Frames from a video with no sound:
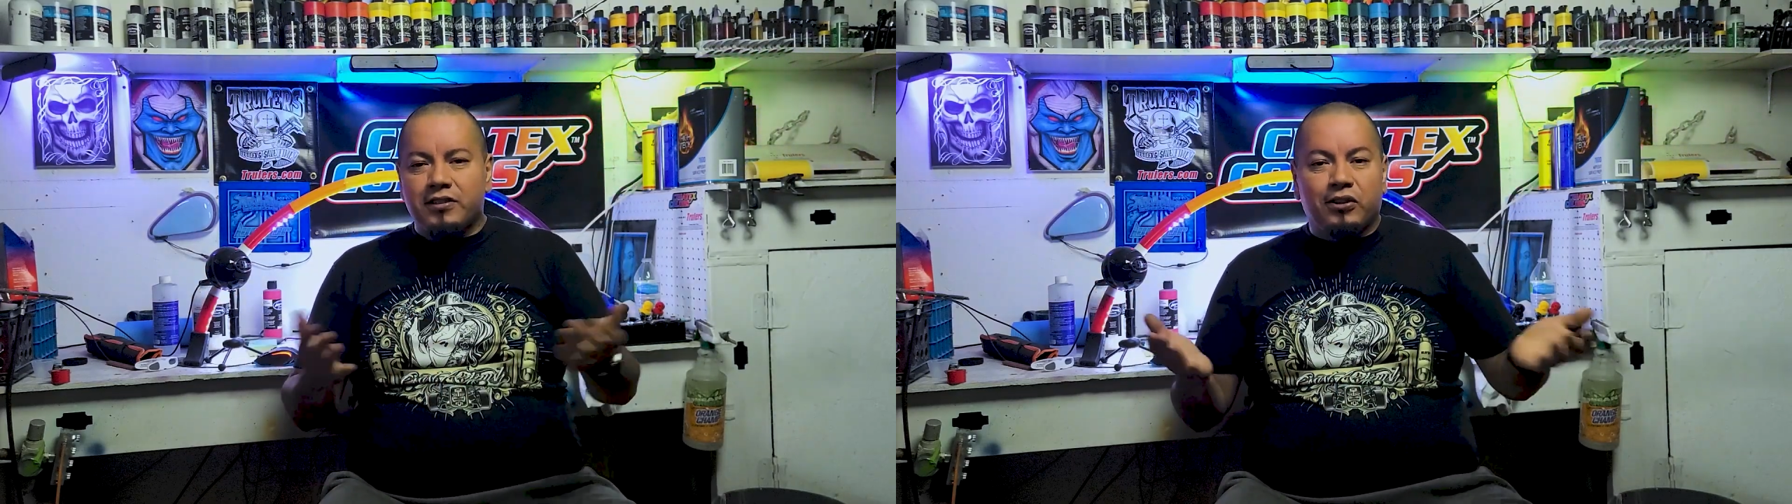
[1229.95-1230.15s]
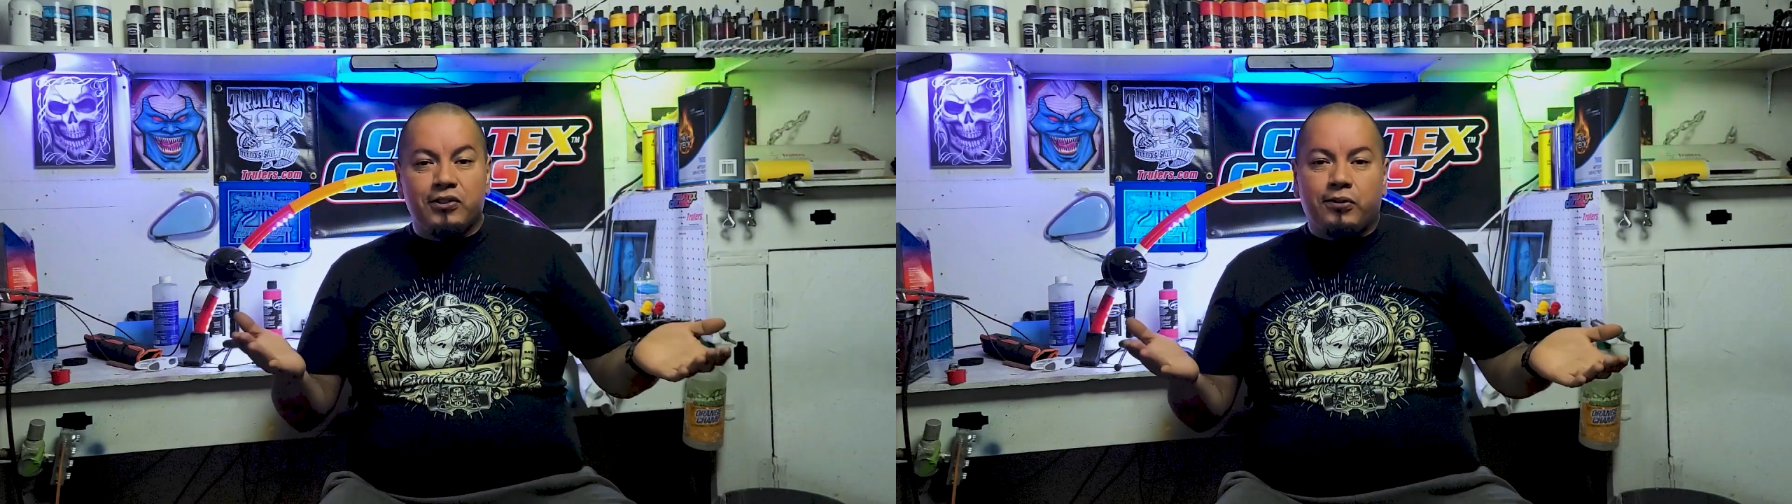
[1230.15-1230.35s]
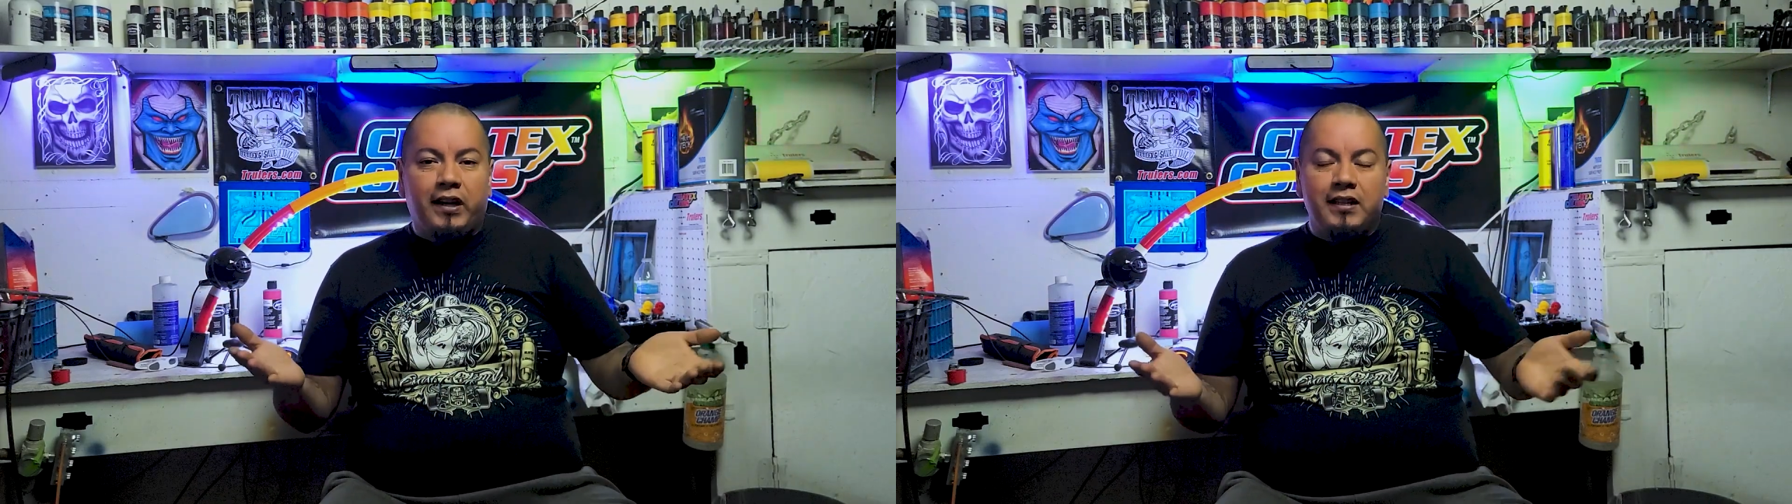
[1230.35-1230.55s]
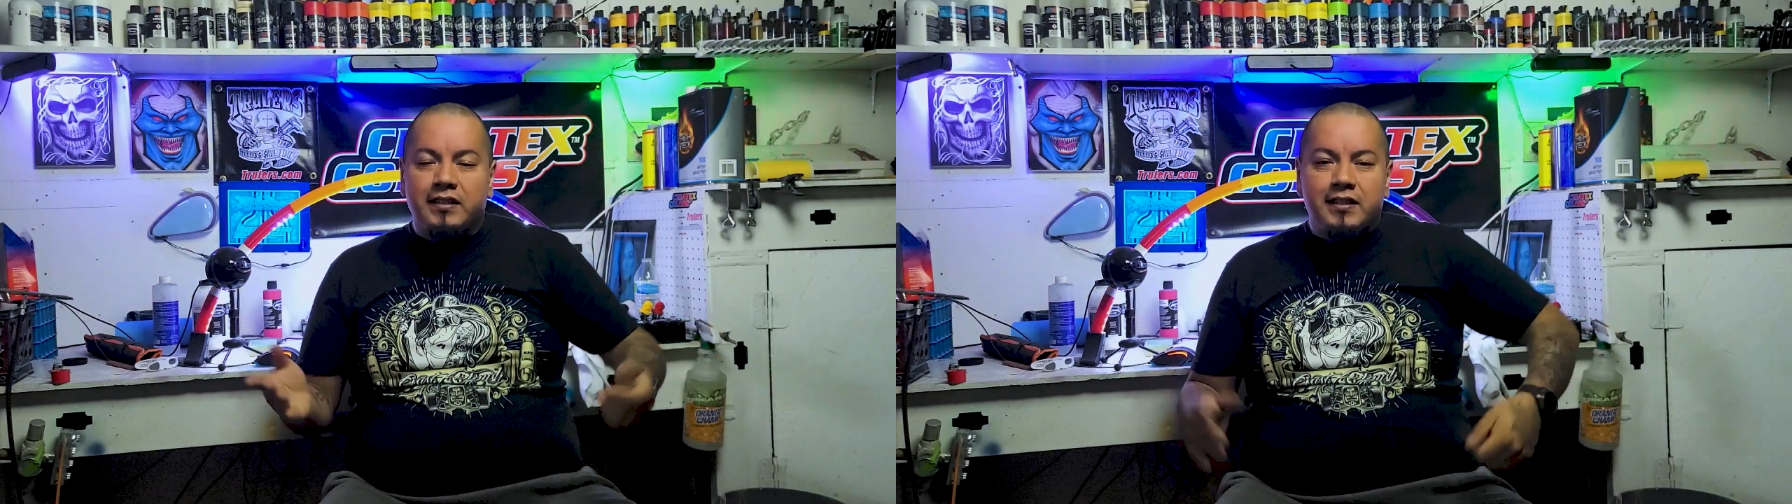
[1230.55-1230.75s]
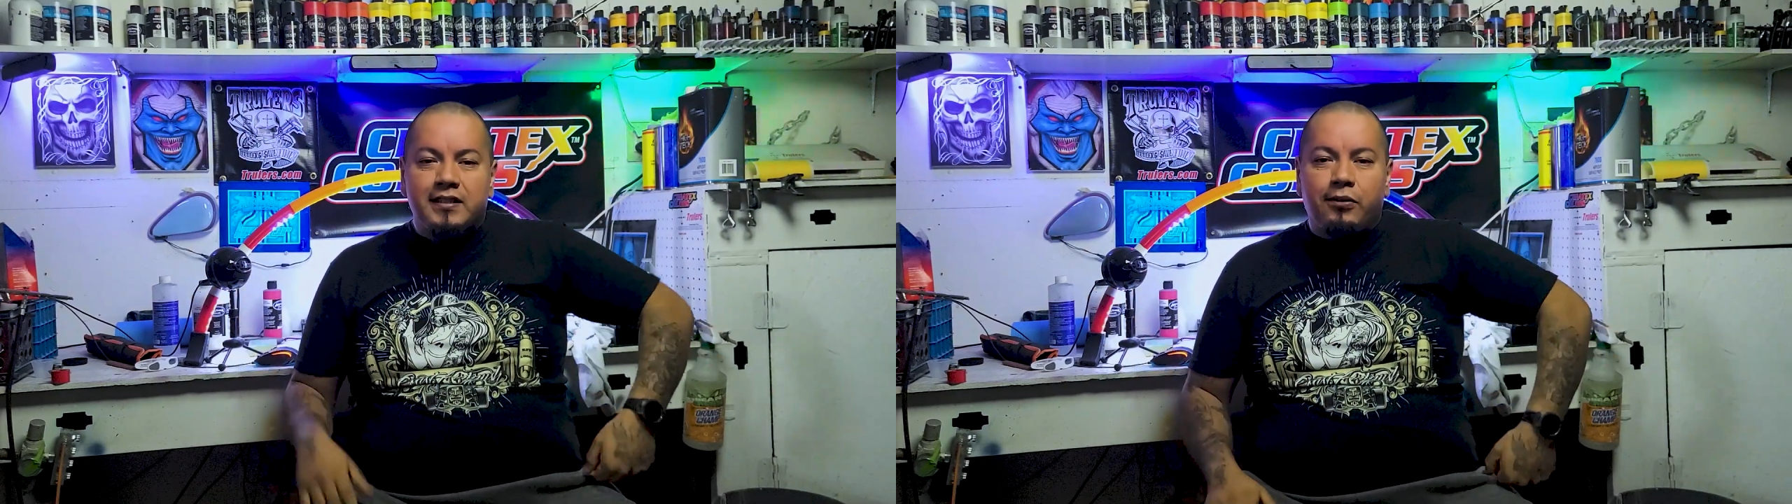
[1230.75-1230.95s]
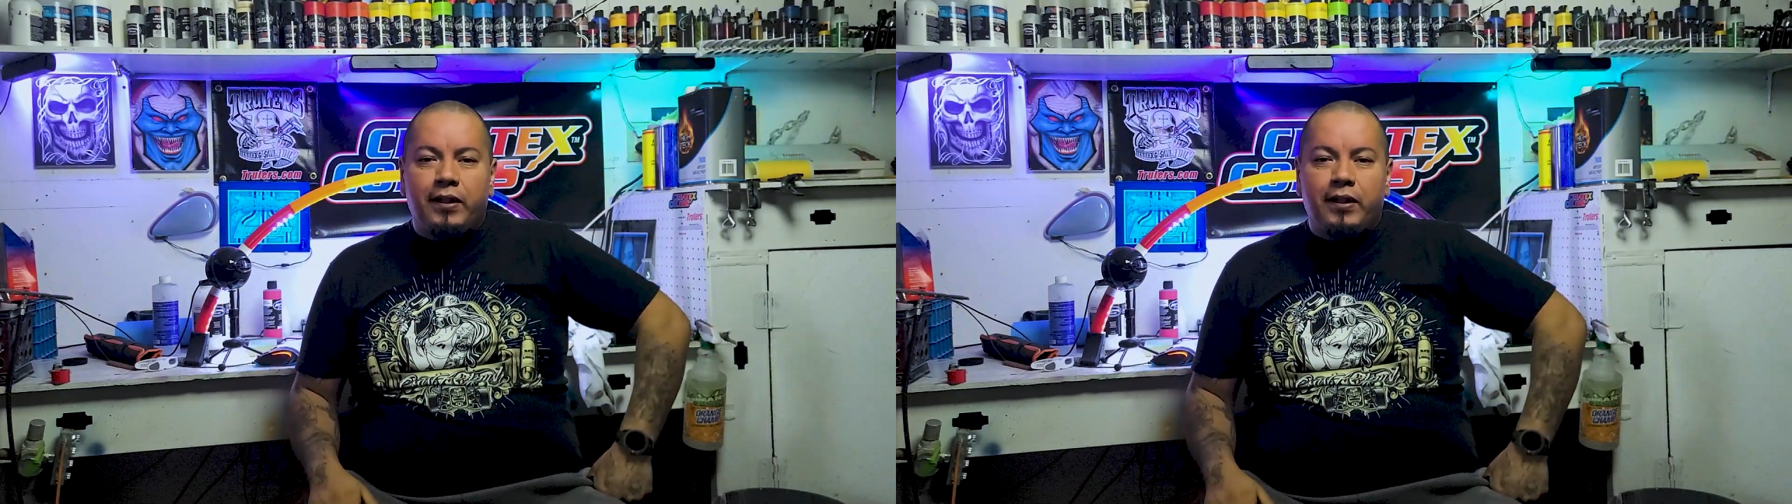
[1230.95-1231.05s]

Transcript: Skull Squad is just